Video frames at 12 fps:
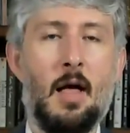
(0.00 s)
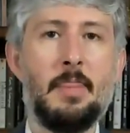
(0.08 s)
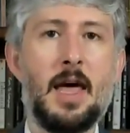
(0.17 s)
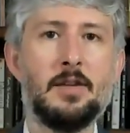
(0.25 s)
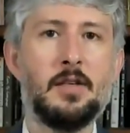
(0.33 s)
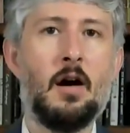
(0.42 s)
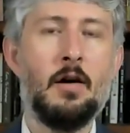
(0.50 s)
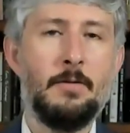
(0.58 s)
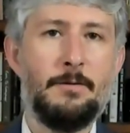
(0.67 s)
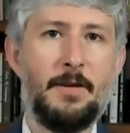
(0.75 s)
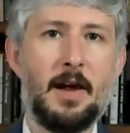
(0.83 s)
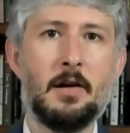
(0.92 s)
and that is
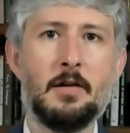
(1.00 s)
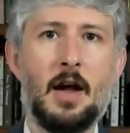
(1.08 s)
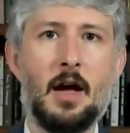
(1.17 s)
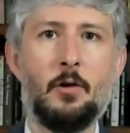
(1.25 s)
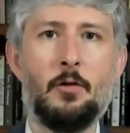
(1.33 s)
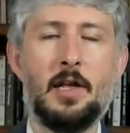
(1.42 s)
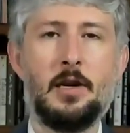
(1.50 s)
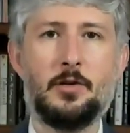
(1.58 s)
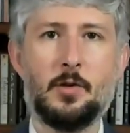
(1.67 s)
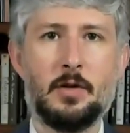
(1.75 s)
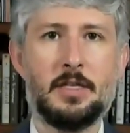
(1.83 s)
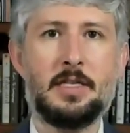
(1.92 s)
unfair not only to
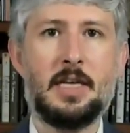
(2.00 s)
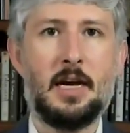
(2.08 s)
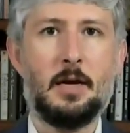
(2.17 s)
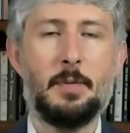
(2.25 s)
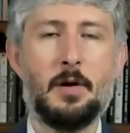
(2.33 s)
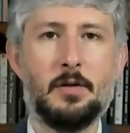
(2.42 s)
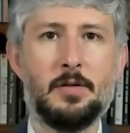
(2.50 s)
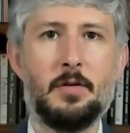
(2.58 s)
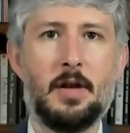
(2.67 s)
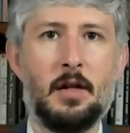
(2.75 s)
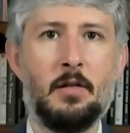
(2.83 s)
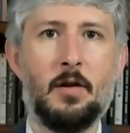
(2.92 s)
Georgia Tech but
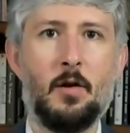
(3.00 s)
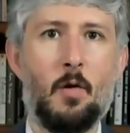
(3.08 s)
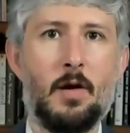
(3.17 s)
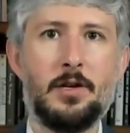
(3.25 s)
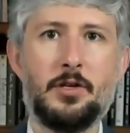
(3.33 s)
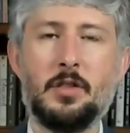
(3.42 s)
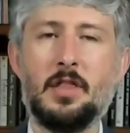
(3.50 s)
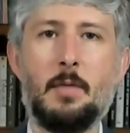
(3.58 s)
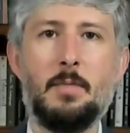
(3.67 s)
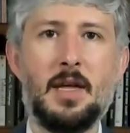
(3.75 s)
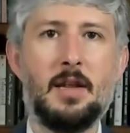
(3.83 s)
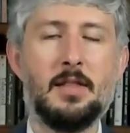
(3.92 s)
also to Illinois should
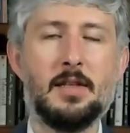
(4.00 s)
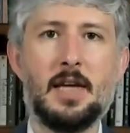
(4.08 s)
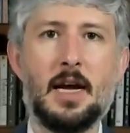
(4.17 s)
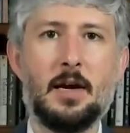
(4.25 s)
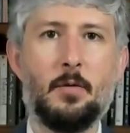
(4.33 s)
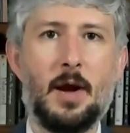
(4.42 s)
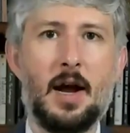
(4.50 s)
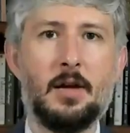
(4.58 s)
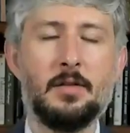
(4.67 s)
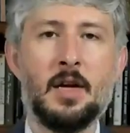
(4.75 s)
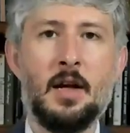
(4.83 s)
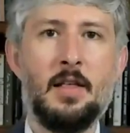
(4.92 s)
they meet in the second
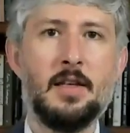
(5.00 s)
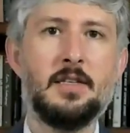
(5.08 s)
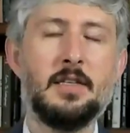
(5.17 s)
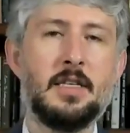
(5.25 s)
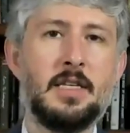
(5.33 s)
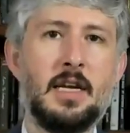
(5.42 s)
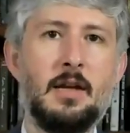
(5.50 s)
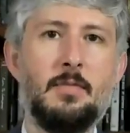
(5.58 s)
round. This is